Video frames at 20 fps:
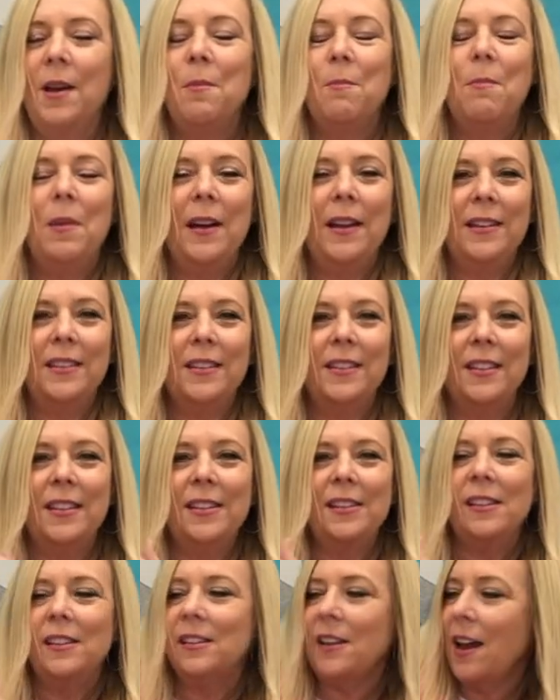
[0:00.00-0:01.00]
But
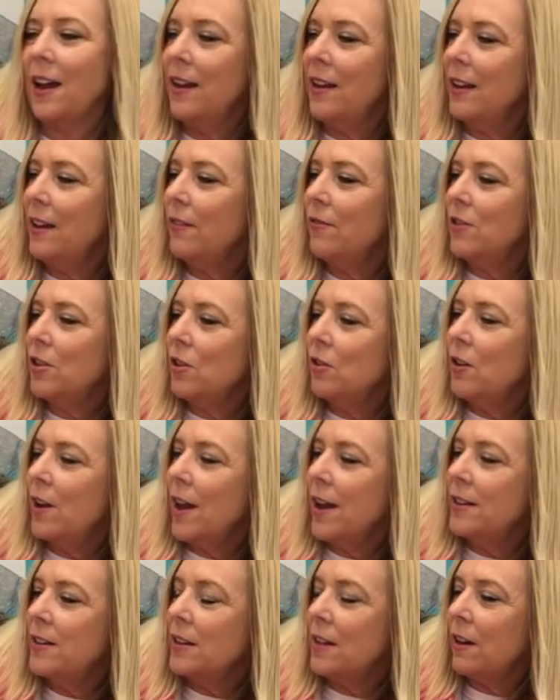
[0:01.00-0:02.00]
this is kind of gives you an
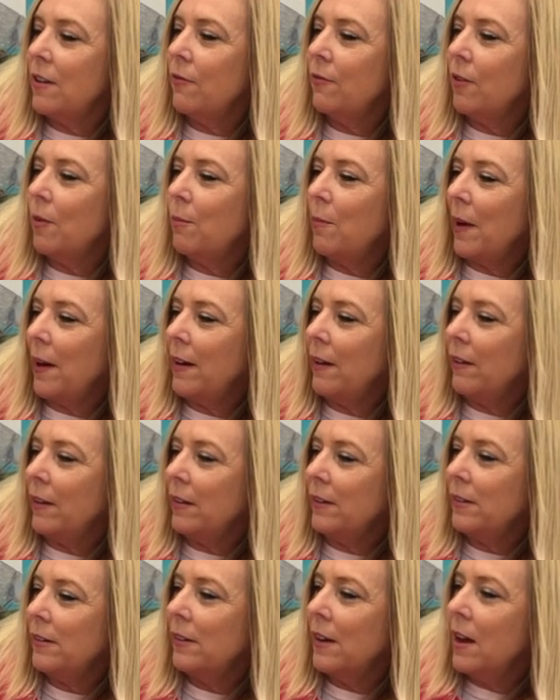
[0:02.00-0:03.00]
idea for
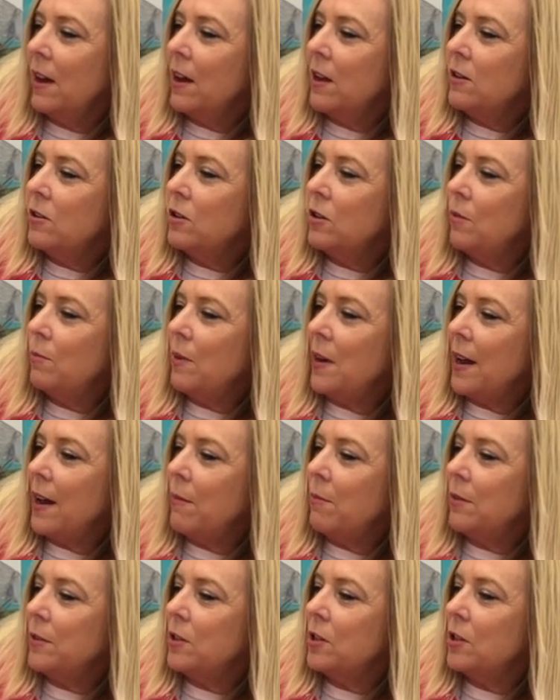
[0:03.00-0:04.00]
parents to be
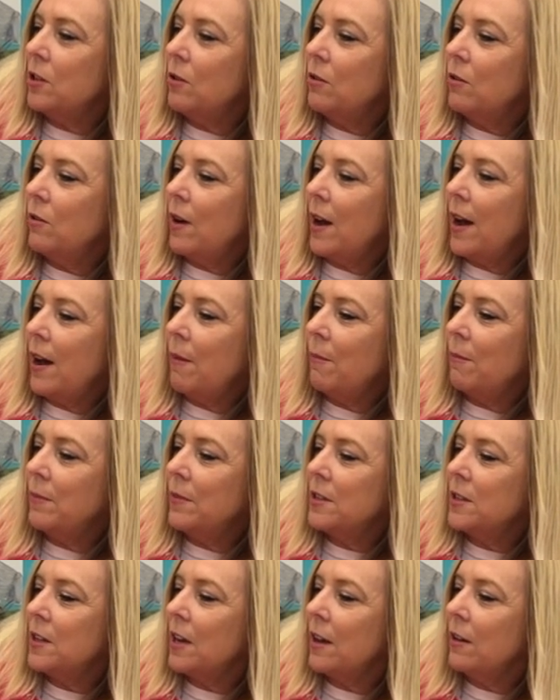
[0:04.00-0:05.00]
able to
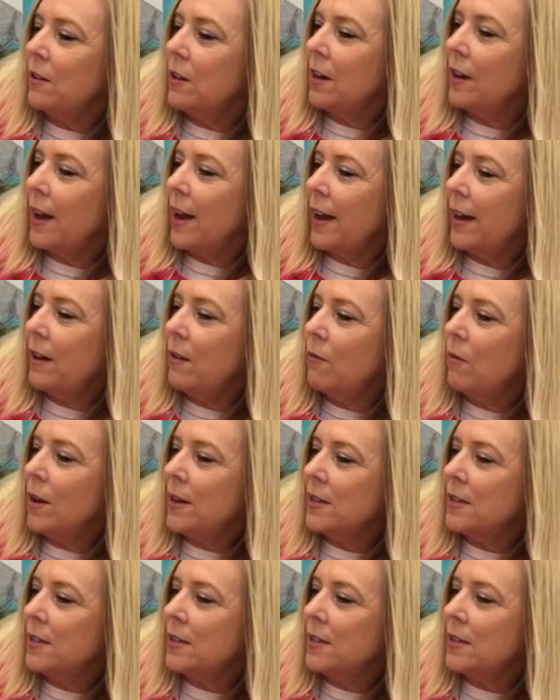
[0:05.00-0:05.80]
tell you kind of what